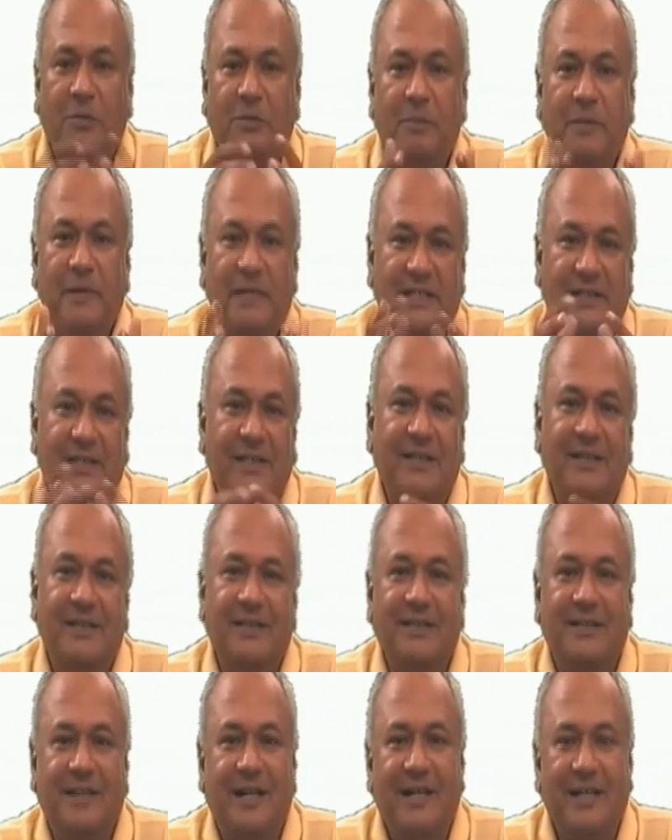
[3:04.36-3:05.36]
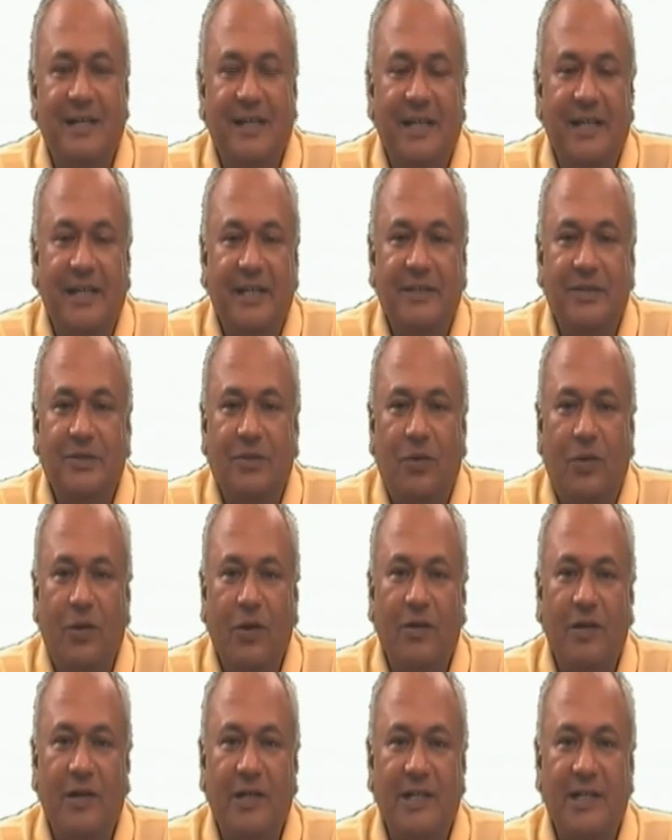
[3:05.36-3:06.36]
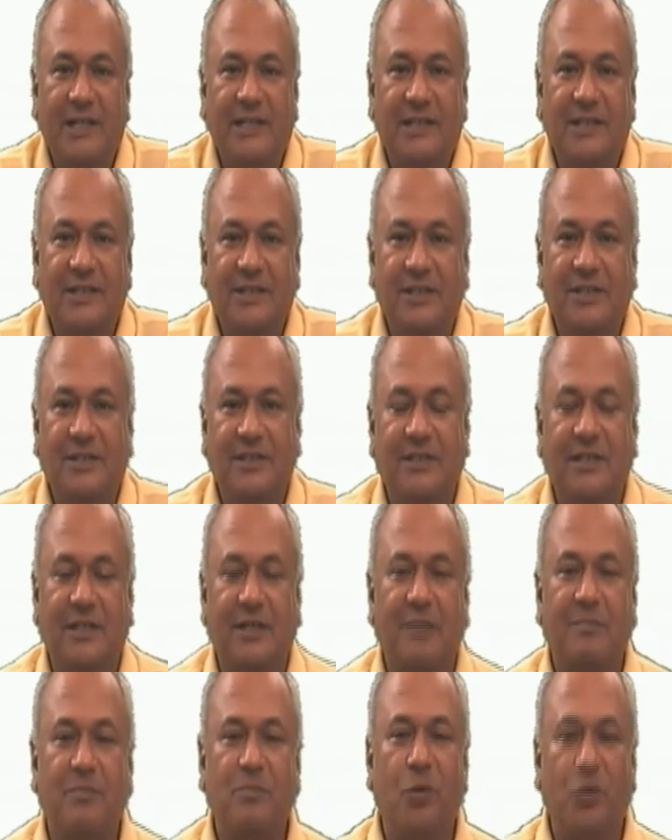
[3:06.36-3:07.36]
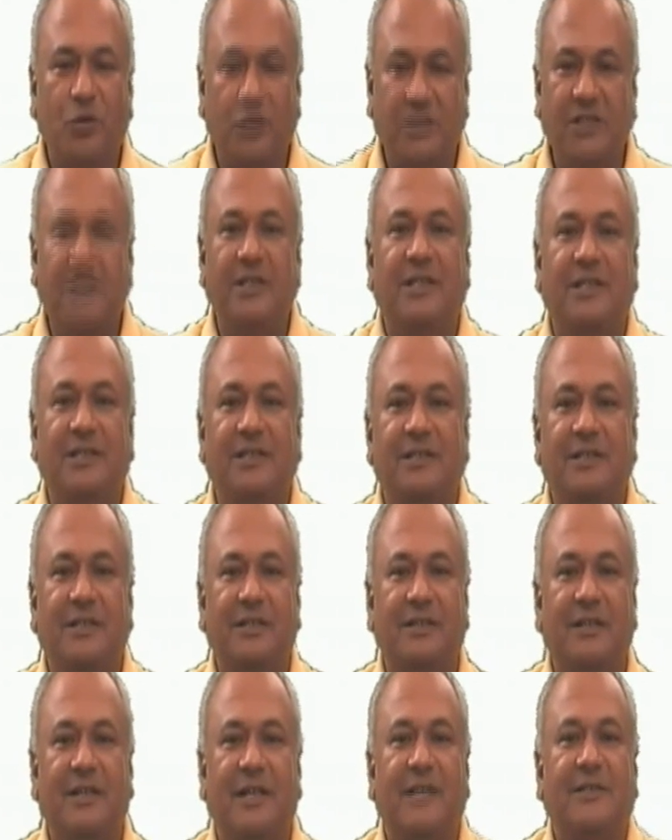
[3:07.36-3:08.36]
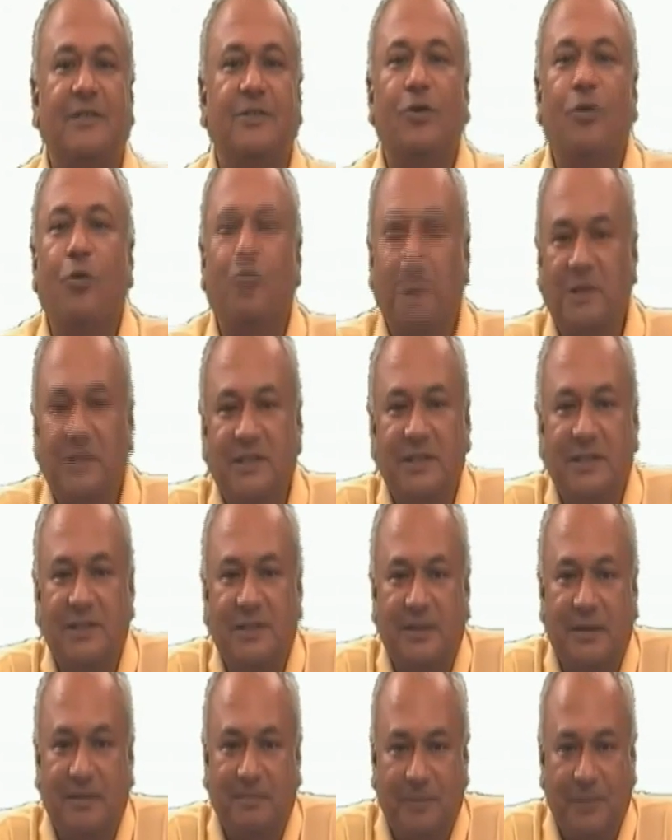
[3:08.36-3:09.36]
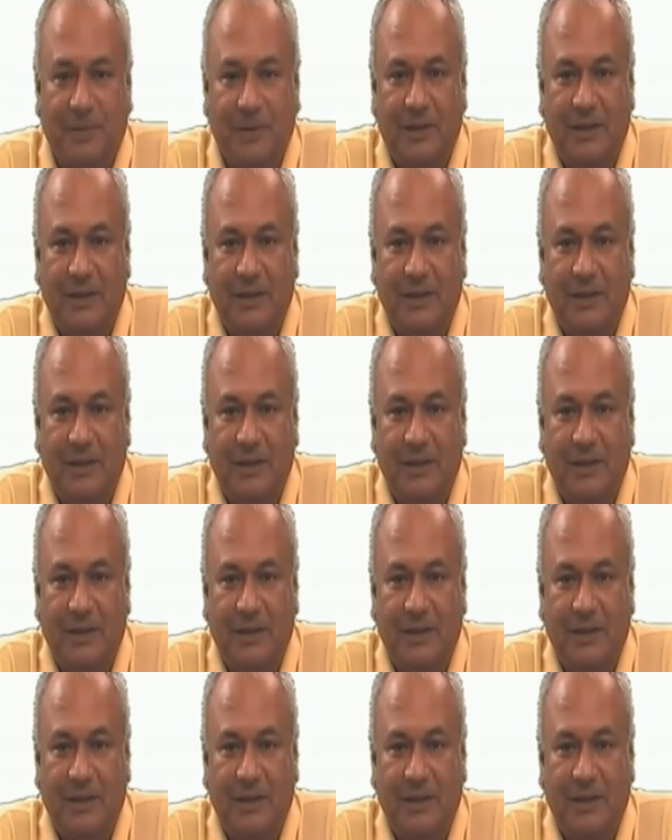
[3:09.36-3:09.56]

of the basic understanding is all organizations are mostly considered as the open system.